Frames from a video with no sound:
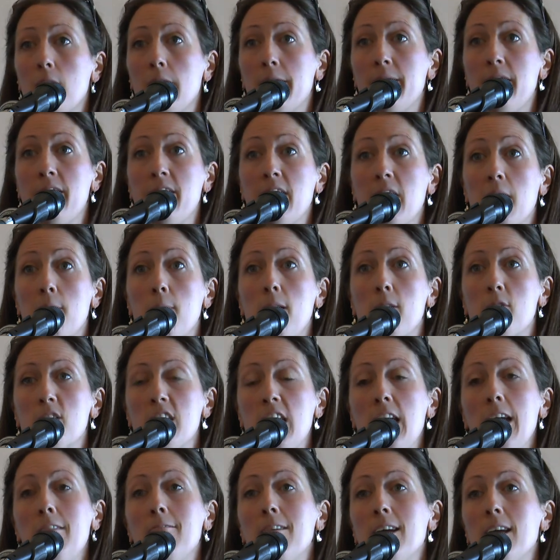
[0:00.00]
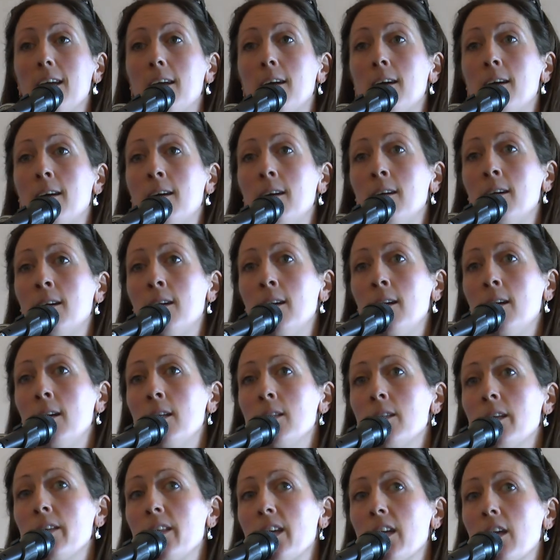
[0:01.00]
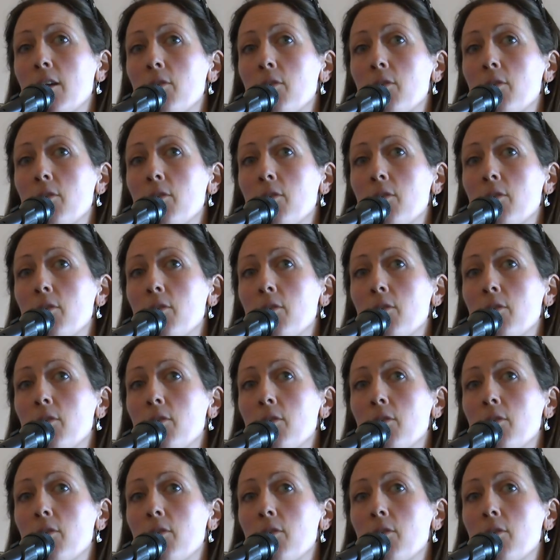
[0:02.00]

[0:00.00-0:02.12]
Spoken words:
and they think about dairy. Then they